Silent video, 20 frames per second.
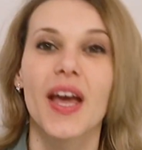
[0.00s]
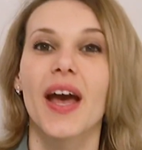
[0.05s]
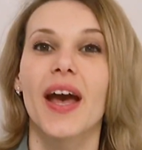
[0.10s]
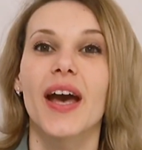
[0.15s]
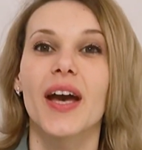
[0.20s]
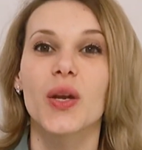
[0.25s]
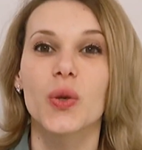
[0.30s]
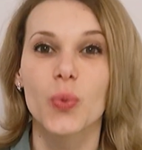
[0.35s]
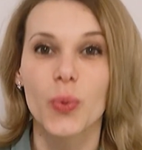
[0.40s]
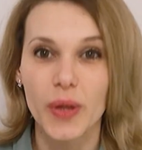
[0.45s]

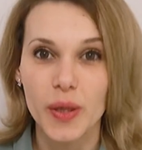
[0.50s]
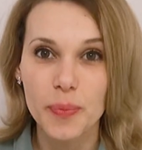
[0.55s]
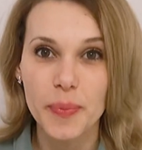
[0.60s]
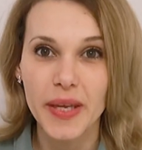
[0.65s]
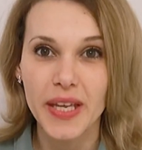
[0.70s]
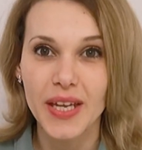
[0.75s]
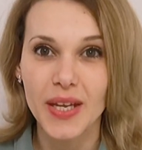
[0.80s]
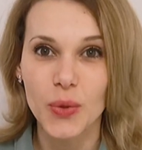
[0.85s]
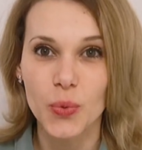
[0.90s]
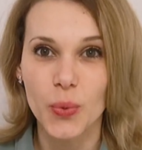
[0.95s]
And we'll
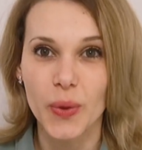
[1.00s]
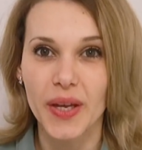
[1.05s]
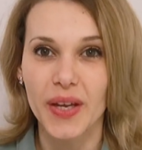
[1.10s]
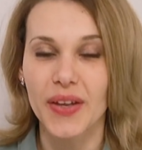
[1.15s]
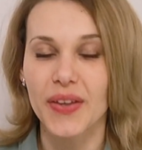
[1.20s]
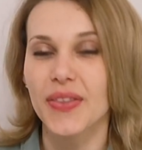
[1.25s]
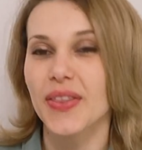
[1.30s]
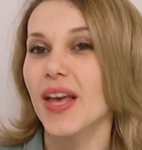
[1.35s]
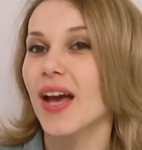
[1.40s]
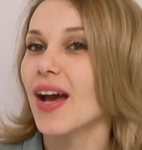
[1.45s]
begin
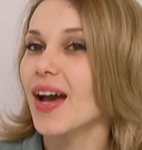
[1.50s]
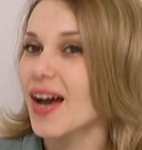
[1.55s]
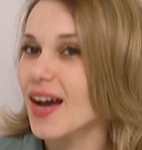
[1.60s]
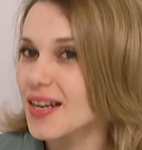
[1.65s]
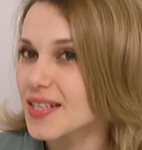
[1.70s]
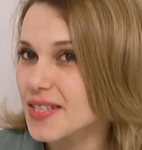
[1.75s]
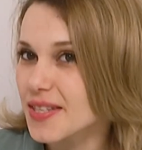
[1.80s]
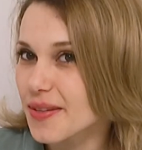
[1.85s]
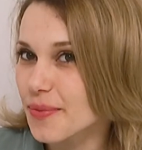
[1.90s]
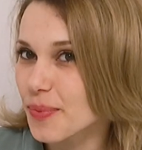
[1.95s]
with
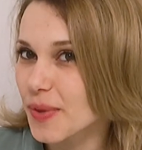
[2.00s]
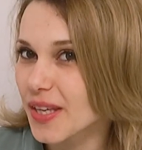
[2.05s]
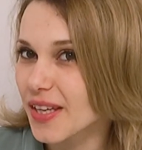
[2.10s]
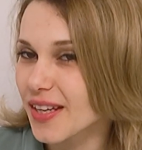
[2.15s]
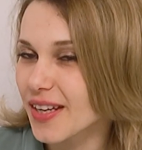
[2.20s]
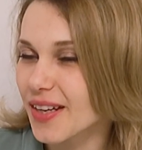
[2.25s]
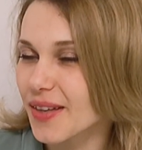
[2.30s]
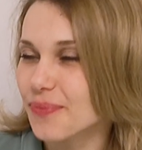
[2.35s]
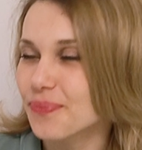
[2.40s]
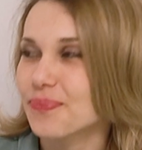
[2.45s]
at the
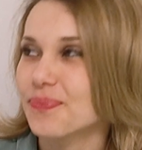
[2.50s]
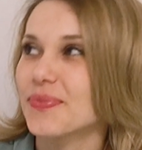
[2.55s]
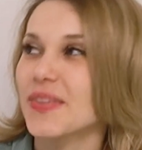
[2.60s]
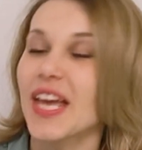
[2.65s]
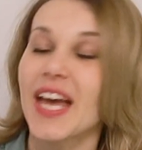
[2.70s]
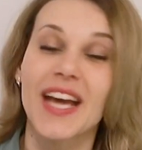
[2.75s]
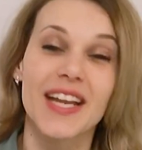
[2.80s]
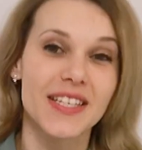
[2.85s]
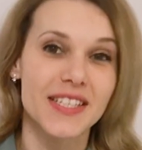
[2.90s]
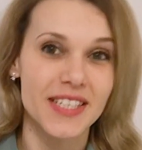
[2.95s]
beginning
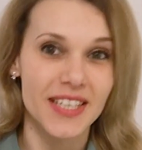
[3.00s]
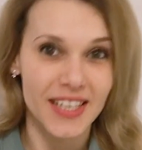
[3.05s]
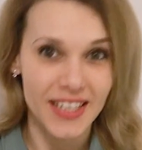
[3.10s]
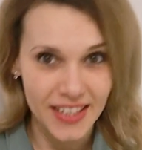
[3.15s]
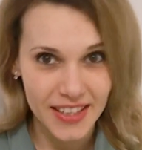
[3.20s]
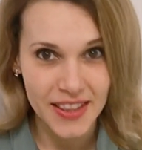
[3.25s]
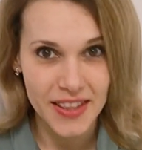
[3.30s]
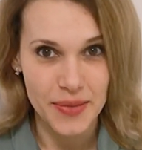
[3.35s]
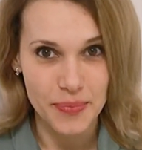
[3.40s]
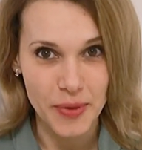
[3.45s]
and
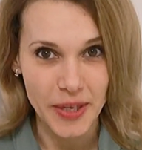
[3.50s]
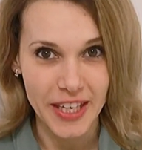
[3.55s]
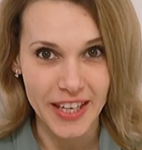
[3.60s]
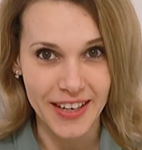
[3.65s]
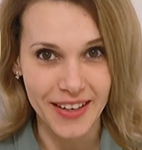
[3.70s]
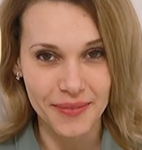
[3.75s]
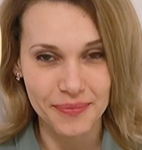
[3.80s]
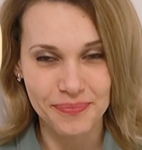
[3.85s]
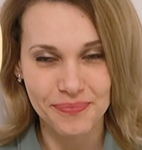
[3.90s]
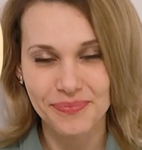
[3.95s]
in the
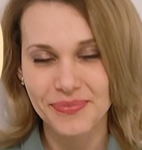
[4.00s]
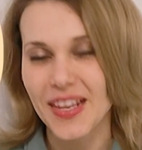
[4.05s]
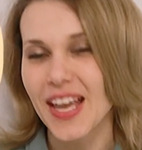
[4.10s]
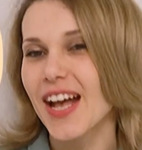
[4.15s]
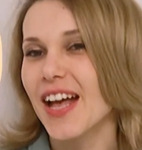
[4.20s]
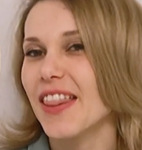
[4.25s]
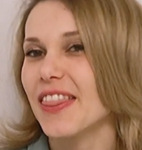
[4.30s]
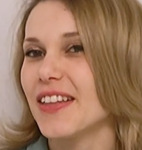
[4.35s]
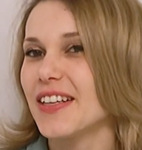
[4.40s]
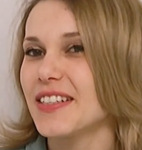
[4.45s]
beginning.
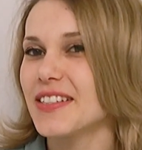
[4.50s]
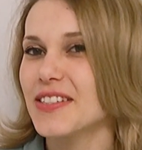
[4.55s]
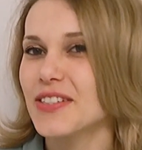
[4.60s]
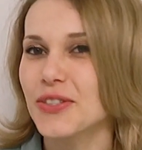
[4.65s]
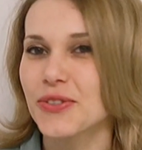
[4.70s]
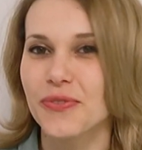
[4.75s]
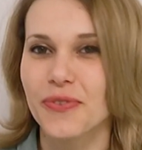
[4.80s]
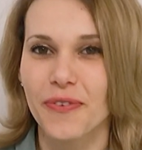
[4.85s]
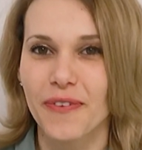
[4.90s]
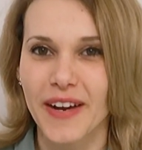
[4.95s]
These
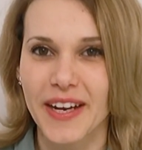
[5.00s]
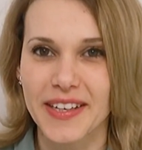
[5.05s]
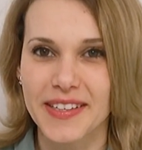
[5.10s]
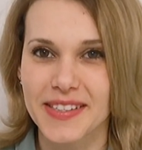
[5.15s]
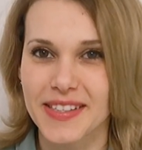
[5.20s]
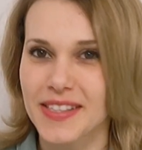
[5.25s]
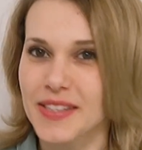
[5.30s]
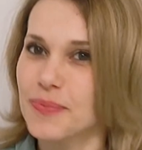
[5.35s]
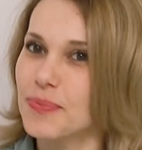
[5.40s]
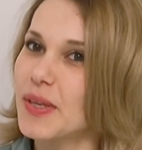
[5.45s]
two
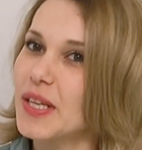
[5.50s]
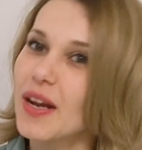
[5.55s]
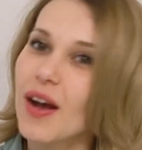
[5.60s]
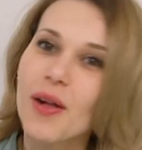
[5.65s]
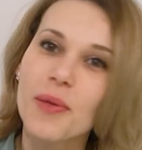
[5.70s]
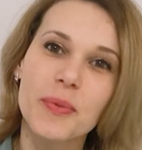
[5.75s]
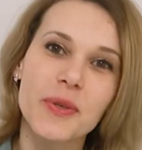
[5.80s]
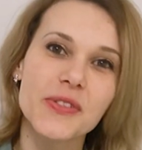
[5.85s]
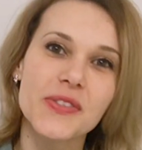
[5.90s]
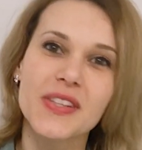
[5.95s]
phrases mean
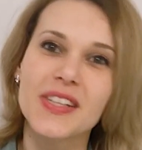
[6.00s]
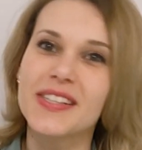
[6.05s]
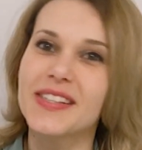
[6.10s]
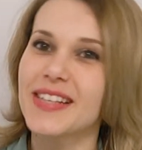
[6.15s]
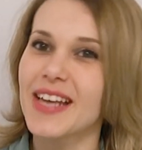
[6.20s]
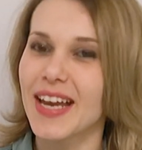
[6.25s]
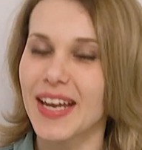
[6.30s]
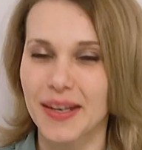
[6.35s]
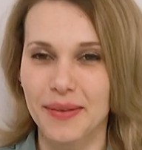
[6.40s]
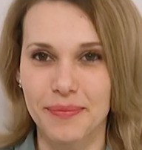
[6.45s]
almost the
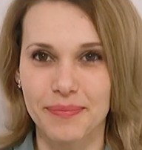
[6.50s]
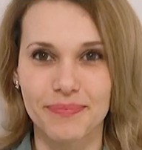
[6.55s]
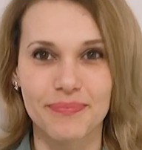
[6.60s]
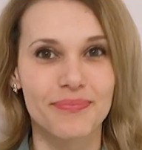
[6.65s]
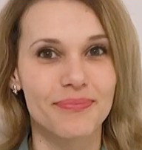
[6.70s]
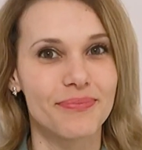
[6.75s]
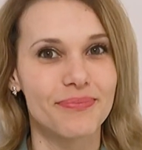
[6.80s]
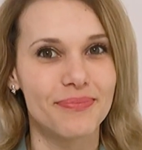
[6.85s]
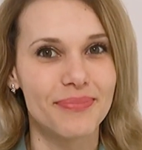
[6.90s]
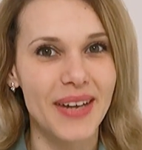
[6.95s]
same,
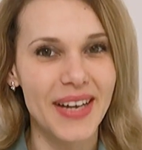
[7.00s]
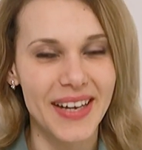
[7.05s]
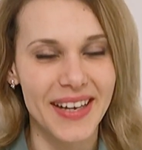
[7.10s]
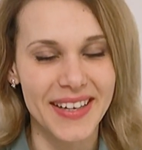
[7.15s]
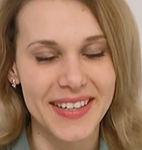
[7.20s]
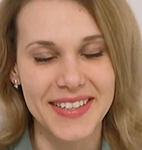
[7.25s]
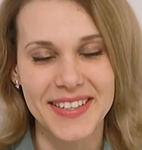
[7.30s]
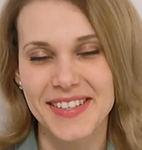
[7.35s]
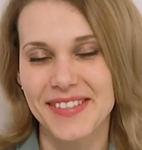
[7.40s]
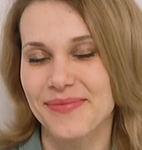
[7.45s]

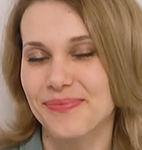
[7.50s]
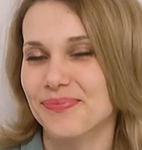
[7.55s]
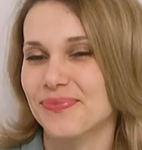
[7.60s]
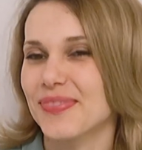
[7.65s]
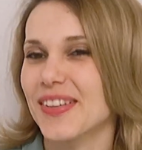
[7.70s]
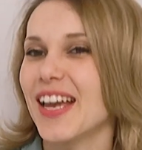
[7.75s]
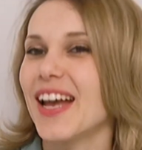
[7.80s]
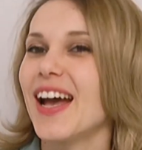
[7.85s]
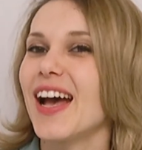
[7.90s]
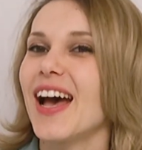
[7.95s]
but
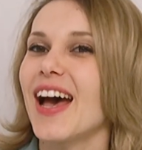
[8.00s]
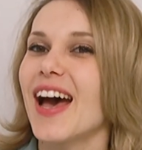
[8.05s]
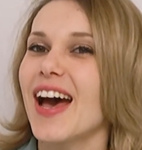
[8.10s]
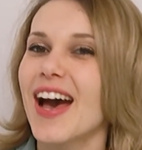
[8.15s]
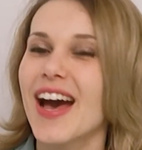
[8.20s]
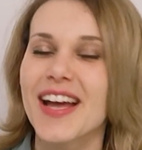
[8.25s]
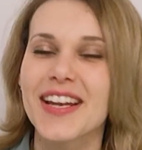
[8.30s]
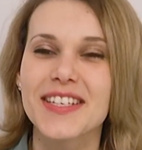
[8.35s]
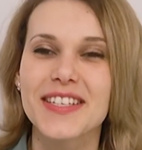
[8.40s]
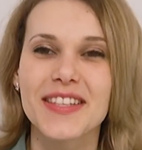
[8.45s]

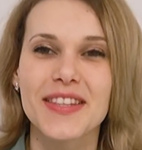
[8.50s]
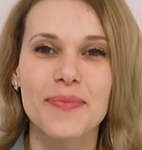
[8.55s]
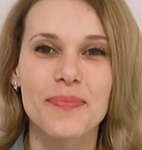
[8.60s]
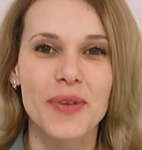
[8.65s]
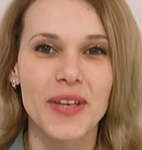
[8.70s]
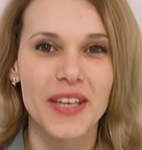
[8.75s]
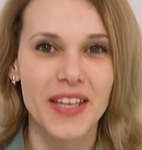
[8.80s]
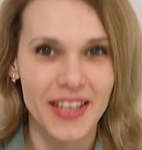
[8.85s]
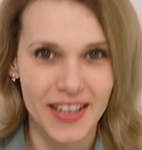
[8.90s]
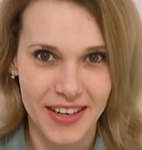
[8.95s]
at the
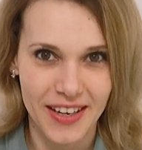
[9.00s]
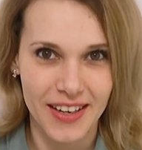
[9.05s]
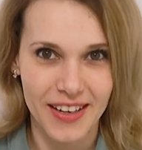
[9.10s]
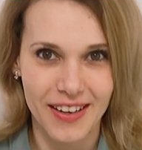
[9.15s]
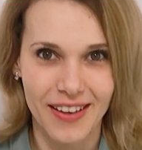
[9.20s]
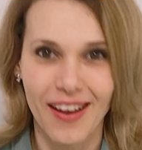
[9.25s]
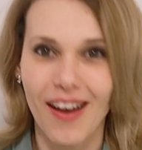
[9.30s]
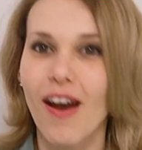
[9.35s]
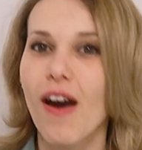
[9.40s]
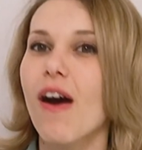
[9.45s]

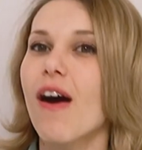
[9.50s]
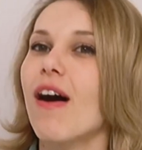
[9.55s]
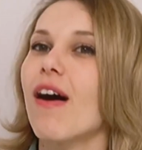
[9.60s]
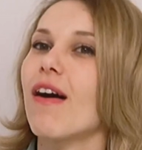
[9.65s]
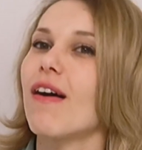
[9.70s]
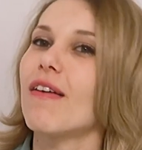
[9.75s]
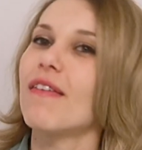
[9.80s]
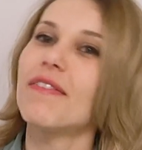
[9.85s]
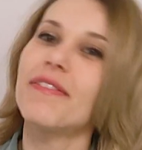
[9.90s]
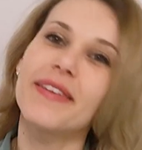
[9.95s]
beginning
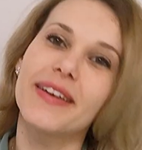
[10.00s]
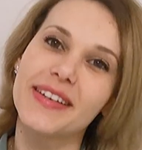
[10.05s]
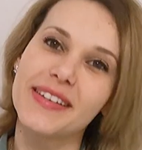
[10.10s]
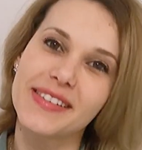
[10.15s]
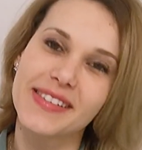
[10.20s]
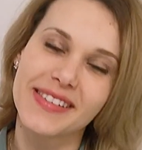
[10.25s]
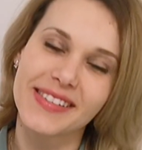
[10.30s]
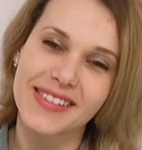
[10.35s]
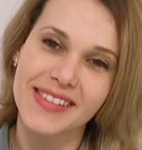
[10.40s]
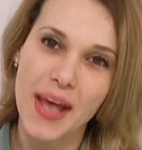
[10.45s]
of
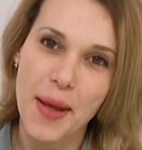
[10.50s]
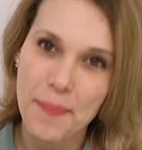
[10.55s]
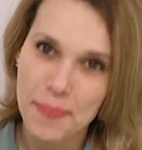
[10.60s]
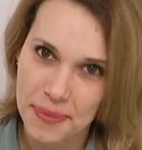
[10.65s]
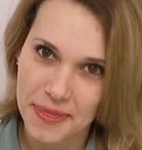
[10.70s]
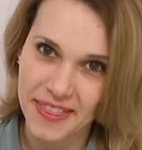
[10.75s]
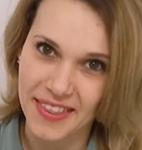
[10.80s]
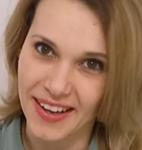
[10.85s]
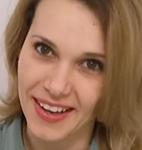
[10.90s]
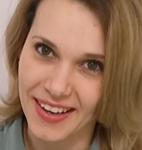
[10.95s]

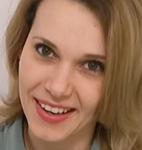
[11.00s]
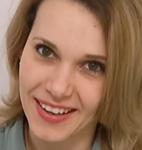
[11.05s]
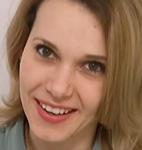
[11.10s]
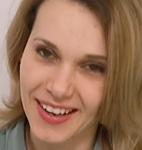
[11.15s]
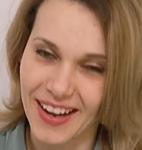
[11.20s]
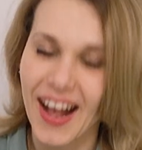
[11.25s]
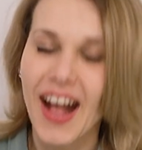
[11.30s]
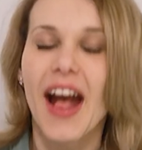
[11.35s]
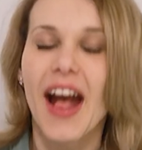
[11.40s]
something,